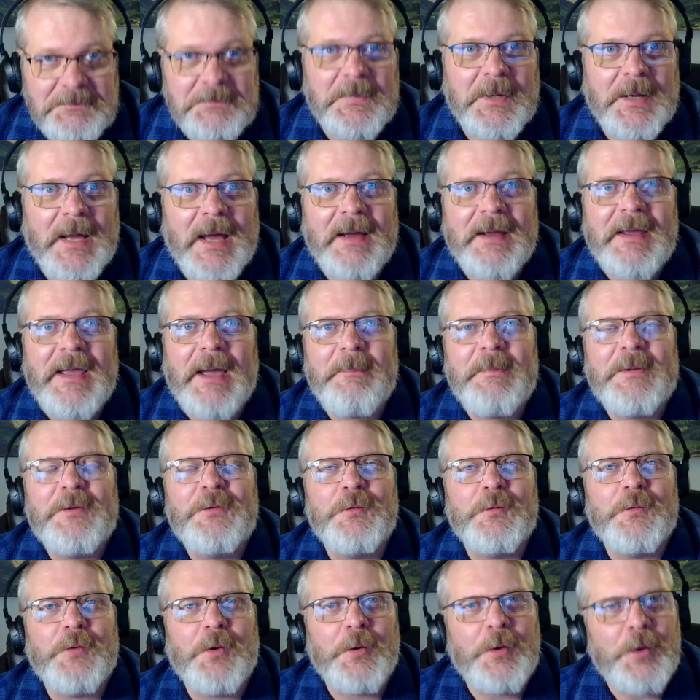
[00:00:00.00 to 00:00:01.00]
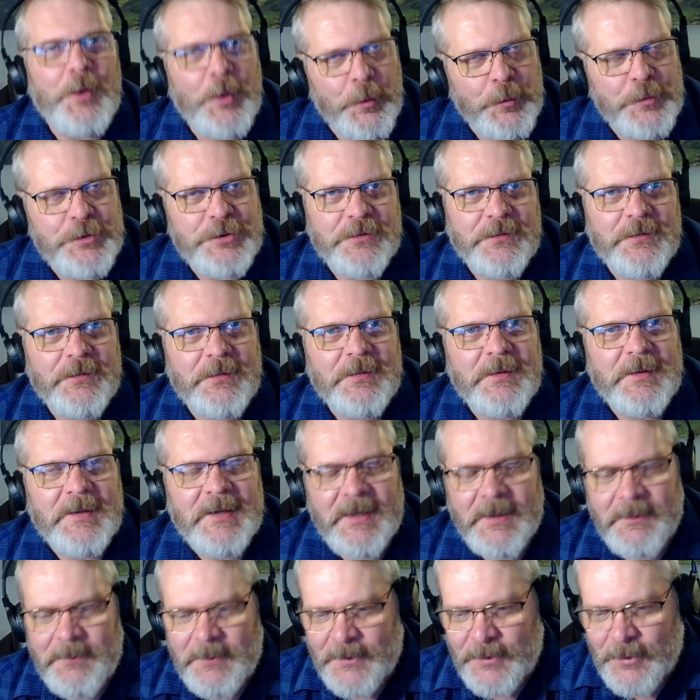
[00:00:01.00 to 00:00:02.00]
and coming to conclusions,
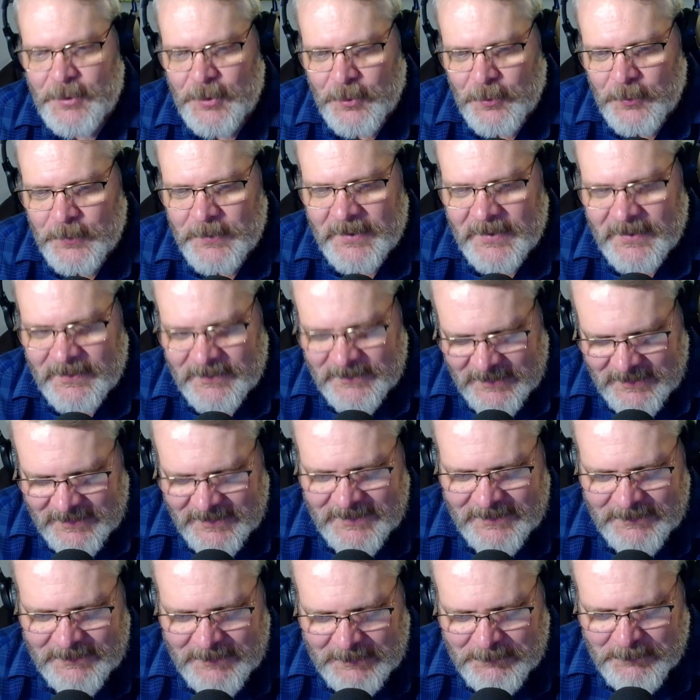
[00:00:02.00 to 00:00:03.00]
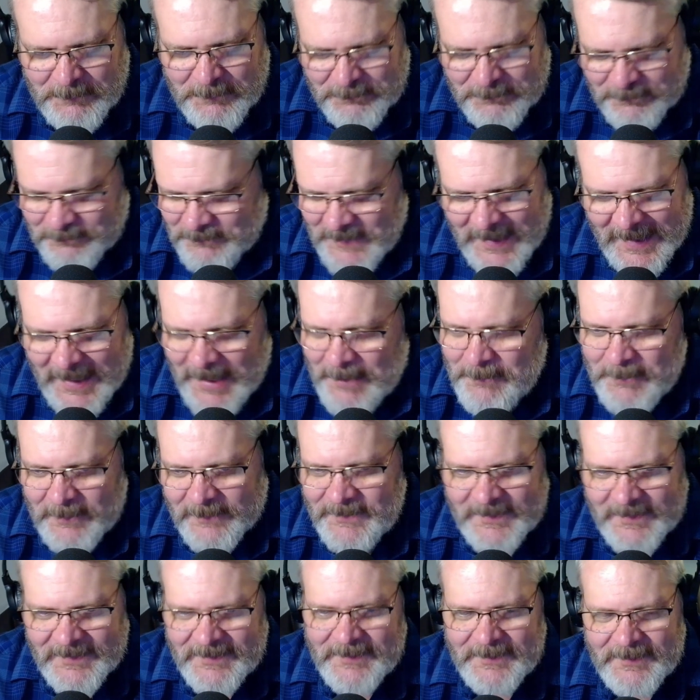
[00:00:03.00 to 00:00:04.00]
even though the
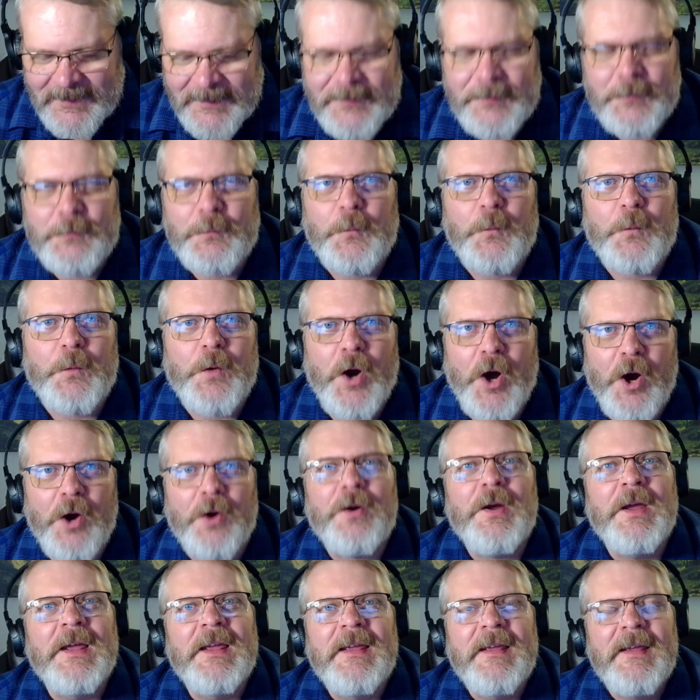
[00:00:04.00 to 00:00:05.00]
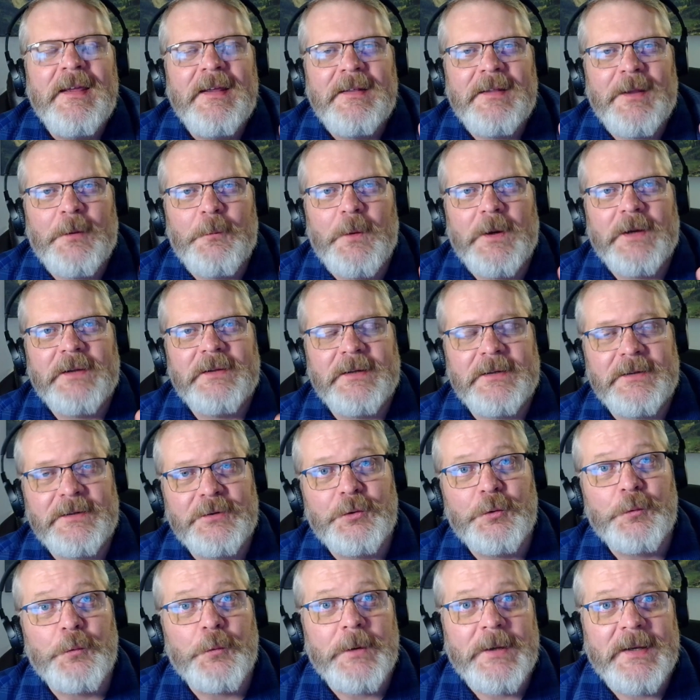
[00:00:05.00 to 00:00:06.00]
everything is wrong the way they're
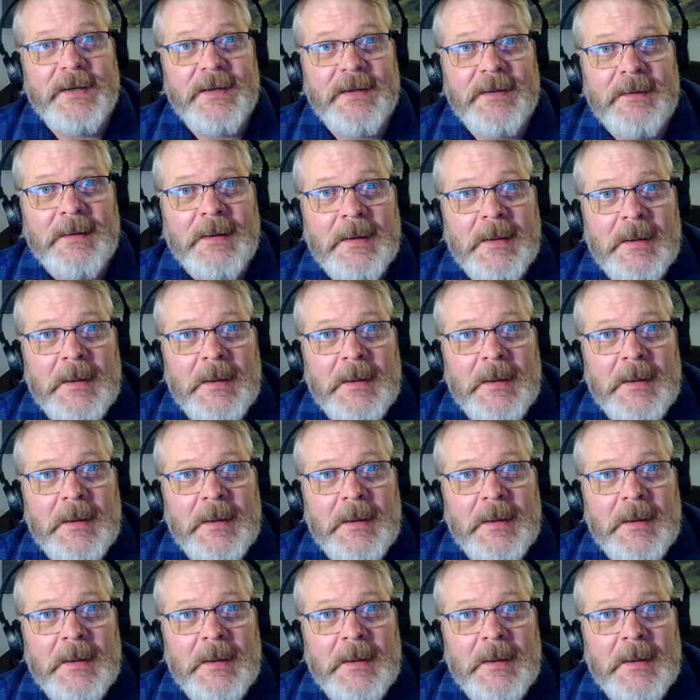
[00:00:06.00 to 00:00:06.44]
doing it.